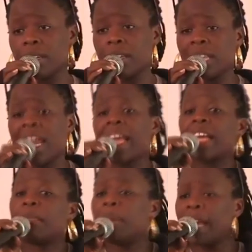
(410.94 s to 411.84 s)
that I
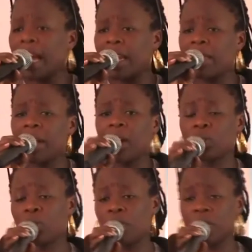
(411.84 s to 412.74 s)
can make a living out
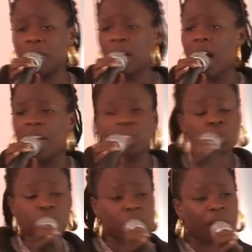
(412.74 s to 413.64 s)
of it. I do
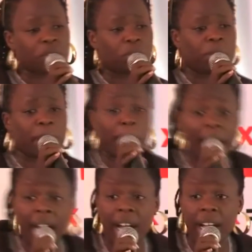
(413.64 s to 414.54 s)
not have to be a
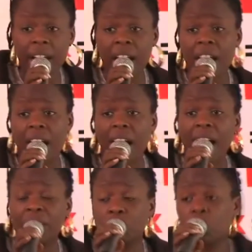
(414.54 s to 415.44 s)
banker.
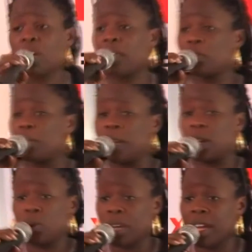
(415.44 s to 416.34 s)
I do not have to be a
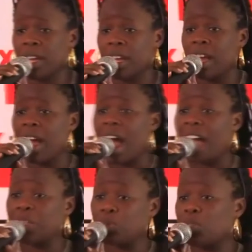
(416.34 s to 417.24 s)
lawyer.
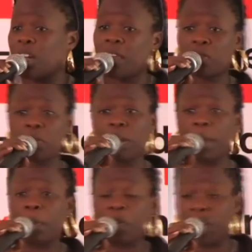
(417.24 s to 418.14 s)
I do not have to be a
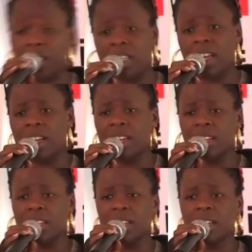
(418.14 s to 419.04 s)
professor.
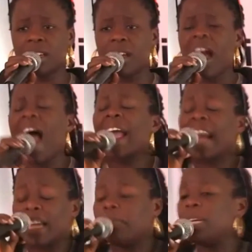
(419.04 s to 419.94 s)
I
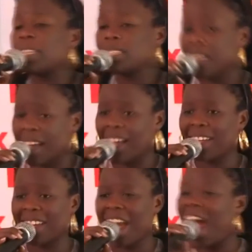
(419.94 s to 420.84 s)
can be a singer.
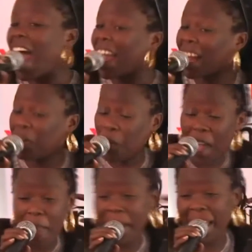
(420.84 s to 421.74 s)
I can wear my